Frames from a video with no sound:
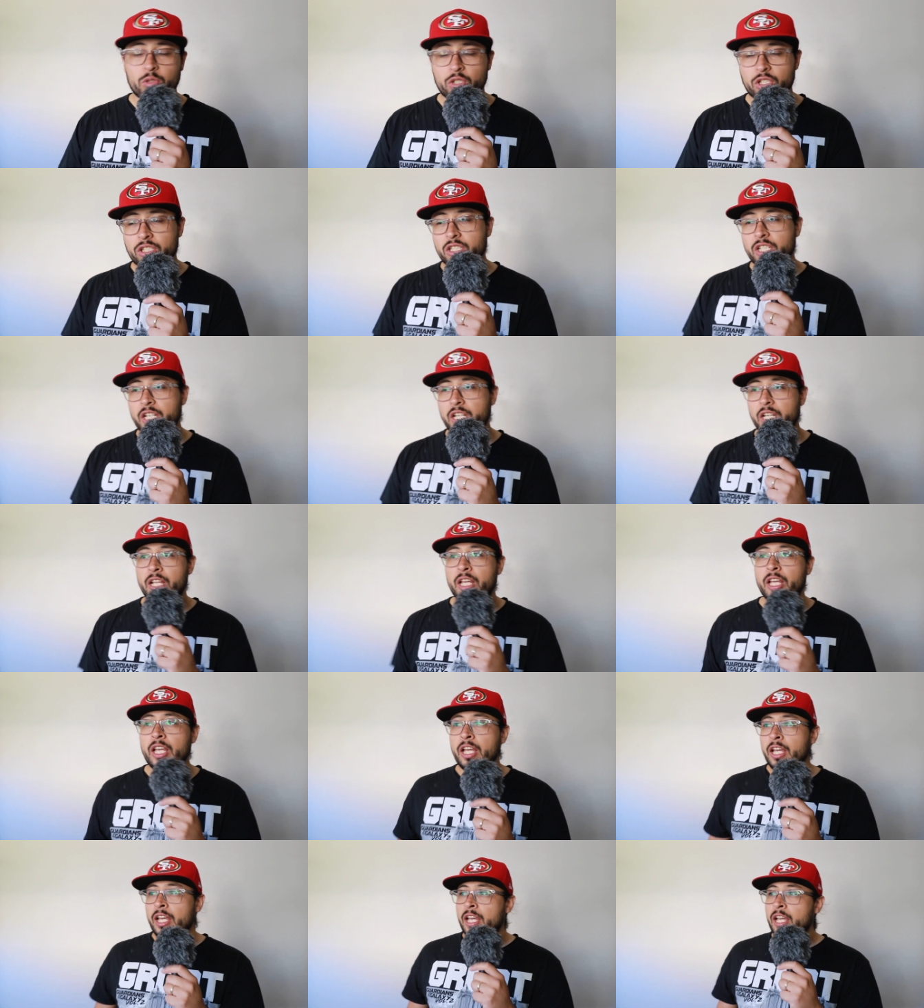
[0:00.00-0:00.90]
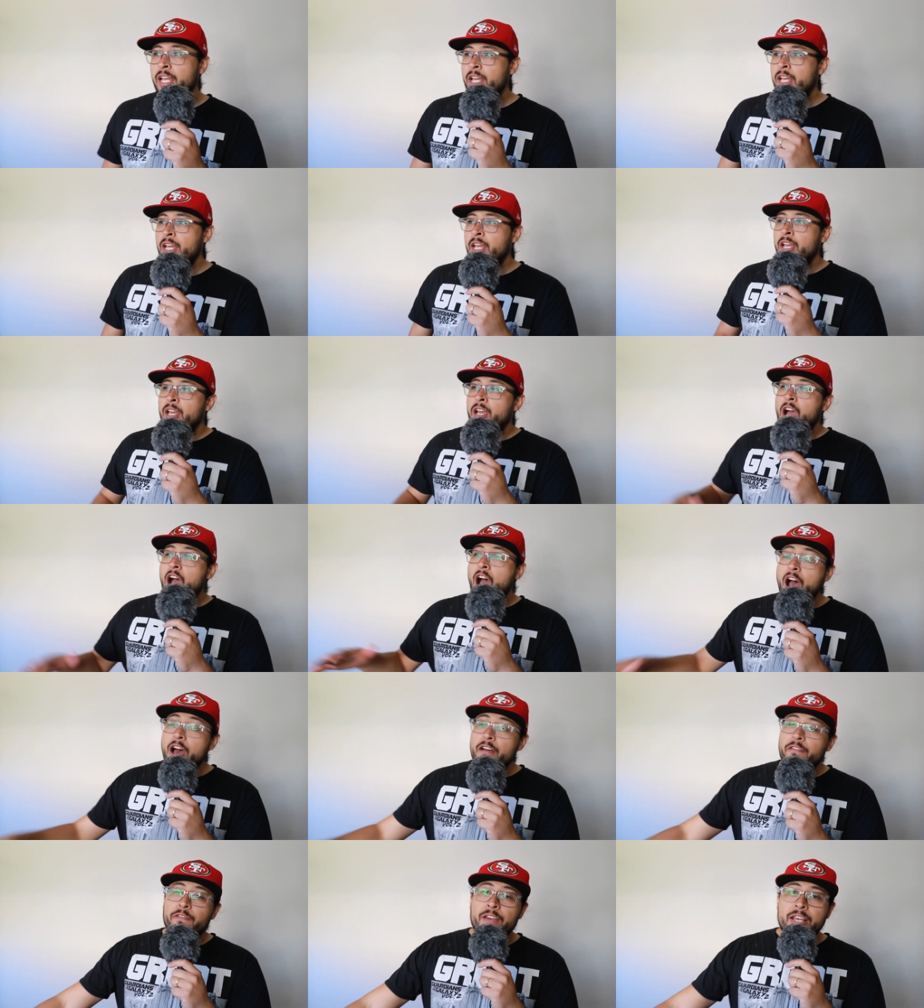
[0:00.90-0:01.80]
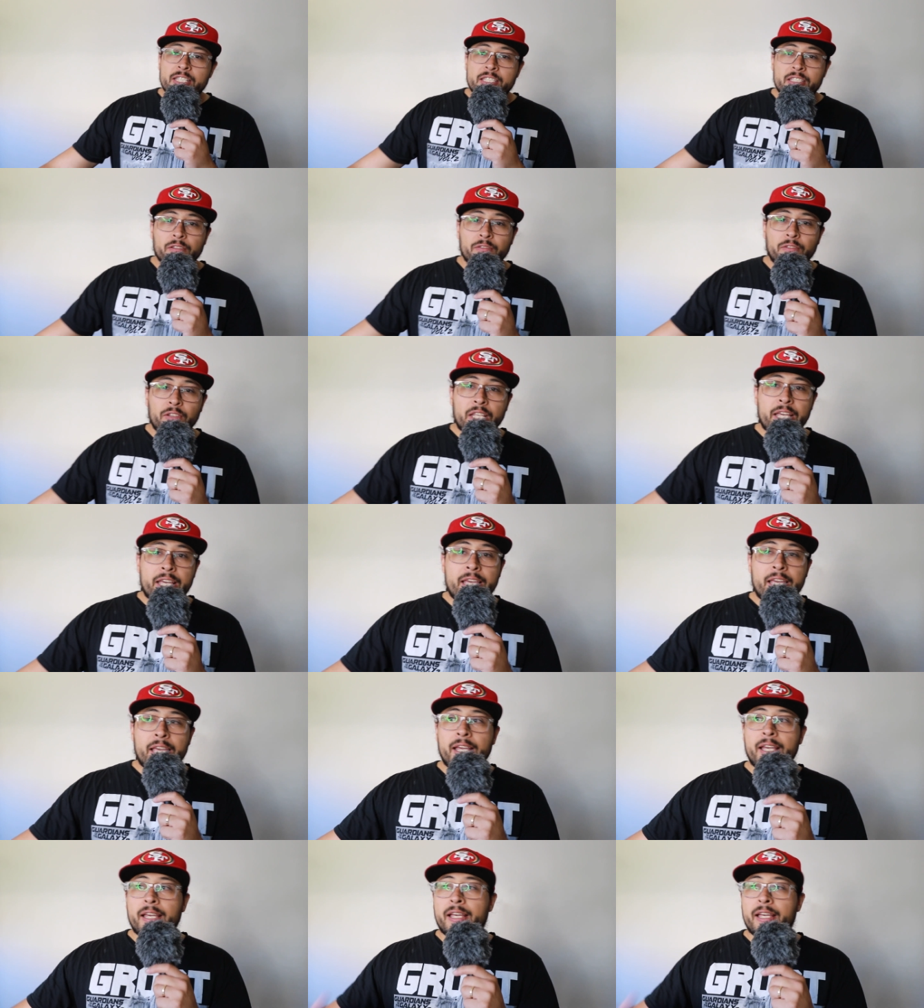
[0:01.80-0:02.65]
which is good. Offensively,